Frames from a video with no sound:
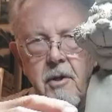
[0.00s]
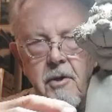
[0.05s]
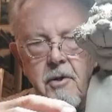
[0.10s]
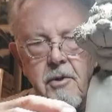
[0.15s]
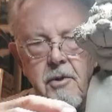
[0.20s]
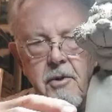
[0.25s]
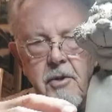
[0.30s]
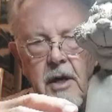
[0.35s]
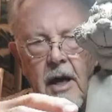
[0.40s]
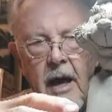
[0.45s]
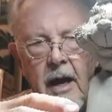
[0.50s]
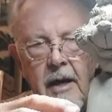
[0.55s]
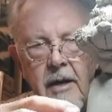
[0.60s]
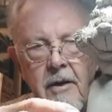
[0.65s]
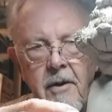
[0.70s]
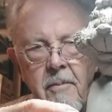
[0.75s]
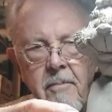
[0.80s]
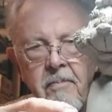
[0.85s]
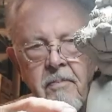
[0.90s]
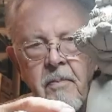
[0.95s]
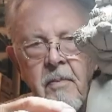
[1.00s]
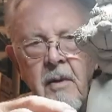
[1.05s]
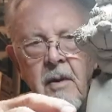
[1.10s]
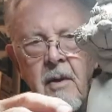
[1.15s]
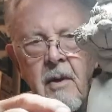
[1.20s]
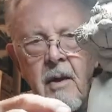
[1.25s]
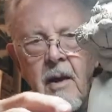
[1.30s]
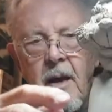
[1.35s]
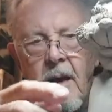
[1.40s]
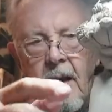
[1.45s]
sign,
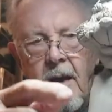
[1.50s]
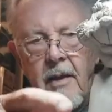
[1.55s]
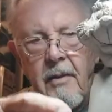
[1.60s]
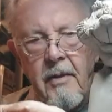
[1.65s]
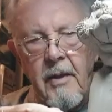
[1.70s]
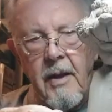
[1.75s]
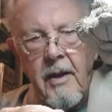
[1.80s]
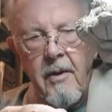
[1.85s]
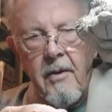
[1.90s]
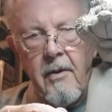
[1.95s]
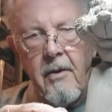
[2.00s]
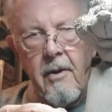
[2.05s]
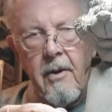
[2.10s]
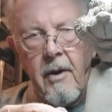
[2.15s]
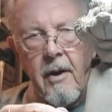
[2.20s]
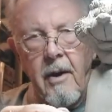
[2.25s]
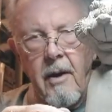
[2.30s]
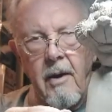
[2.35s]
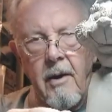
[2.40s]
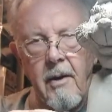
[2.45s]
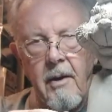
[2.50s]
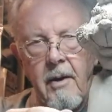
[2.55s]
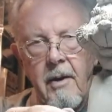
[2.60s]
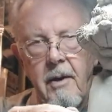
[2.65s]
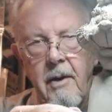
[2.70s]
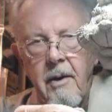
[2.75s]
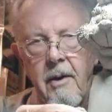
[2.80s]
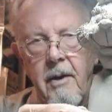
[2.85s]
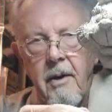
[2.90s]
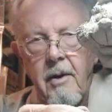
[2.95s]
and then
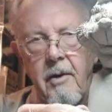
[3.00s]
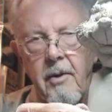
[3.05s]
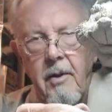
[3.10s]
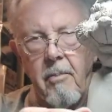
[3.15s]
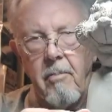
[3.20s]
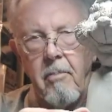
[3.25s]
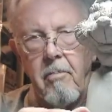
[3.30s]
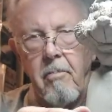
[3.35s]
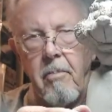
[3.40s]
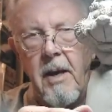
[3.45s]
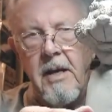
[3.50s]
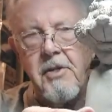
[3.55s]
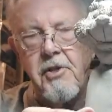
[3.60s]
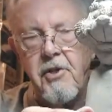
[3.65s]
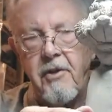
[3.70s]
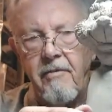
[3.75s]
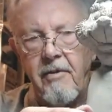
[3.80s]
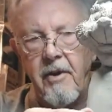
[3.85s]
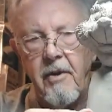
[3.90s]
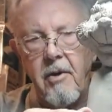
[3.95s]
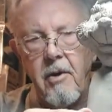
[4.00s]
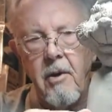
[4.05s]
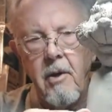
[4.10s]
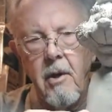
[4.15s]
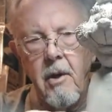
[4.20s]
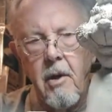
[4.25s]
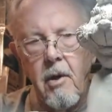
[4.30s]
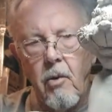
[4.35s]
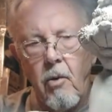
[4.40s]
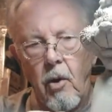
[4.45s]
at the base of it
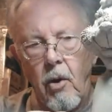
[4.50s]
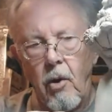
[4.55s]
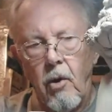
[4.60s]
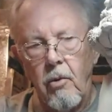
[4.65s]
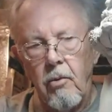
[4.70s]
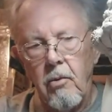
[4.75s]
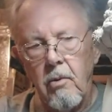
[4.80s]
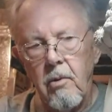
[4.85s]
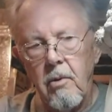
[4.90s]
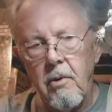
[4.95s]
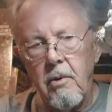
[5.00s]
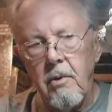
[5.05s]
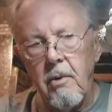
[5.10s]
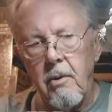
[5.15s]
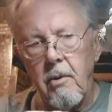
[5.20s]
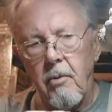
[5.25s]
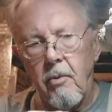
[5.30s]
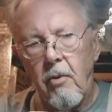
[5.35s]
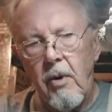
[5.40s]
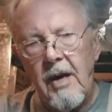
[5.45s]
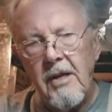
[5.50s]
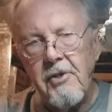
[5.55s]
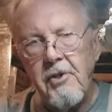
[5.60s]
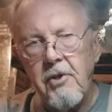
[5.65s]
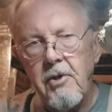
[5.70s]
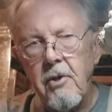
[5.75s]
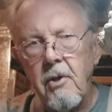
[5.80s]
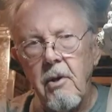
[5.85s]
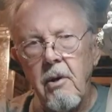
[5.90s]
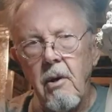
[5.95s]
will
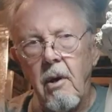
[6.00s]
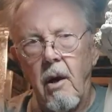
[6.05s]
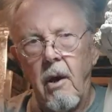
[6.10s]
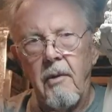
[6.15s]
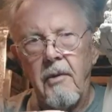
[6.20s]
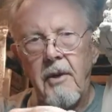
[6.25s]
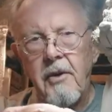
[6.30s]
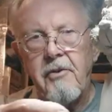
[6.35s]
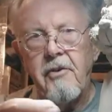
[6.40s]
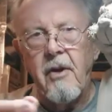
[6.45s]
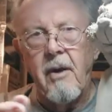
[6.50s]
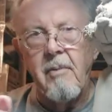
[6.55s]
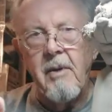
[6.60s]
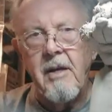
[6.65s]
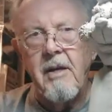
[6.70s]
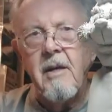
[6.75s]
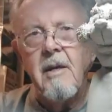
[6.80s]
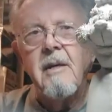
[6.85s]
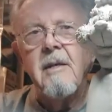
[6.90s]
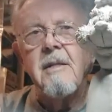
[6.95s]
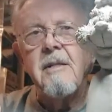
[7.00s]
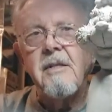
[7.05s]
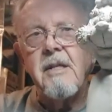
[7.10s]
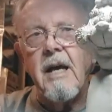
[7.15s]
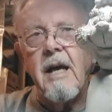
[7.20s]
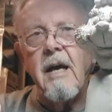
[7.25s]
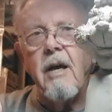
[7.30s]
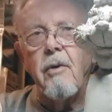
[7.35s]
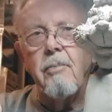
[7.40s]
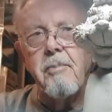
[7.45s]
rest on the tummy to
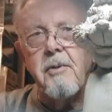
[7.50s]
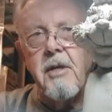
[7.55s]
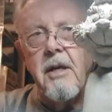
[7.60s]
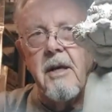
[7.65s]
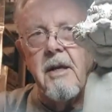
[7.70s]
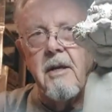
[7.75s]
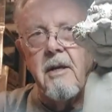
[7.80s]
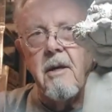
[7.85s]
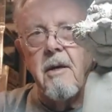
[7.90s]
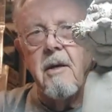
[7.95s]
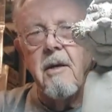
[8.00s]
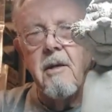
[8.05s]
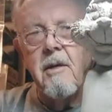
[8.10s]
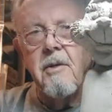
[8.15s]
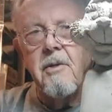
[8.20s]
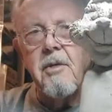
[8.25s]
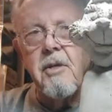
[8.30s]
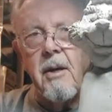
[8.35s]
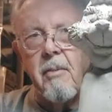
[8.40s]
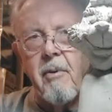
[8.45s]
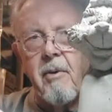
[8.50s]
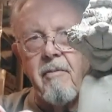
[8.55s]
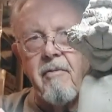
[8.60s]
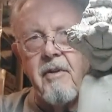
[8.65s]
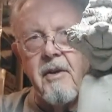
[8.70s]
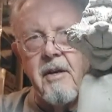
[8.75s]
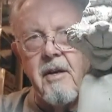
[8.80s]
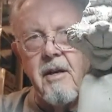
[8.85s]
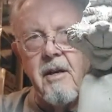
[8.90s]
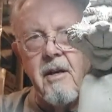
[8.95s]
help take some of
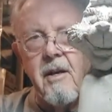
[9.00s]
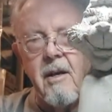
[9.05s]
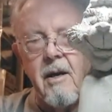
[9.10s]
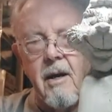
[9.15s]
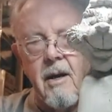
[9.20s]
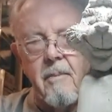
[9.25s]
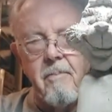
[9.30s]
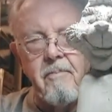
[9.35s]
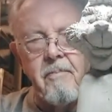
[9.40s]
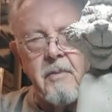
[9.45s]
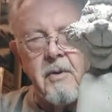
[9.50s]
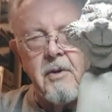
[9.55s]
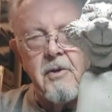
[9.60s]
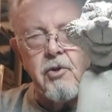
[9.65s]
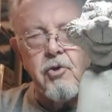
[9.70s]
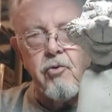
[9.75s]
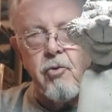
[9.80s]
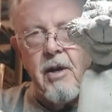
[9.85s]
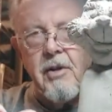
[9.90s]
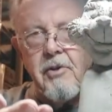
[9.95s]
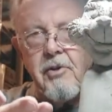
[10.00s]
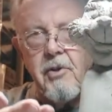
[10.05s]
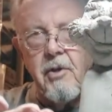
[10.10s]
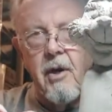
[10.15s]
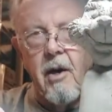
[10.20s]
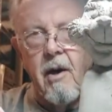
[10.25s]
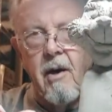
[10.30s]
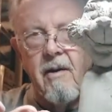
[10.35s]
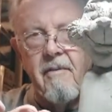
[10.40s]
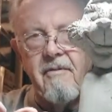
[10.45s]
the stress
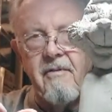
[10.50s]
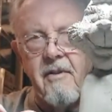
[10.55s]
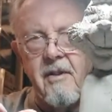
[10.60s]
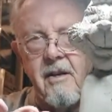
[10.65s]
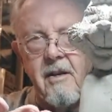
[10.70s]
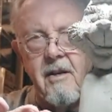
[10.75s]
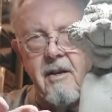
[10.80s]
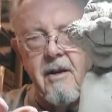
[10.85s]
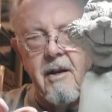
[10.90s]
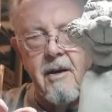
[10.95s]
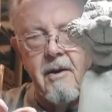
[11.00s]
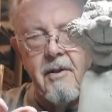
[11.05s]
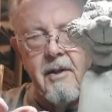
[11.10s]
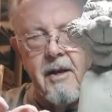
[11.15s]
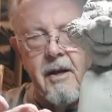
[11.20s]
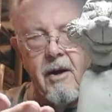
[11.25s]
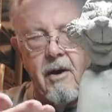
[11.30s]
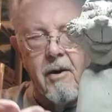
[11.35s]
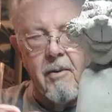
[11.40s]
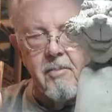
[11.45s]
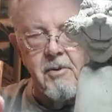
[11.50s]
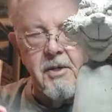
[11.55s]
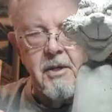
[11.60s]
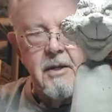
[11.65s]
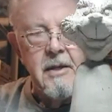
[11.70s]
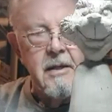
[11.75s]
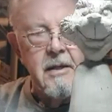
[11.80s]
off the arms.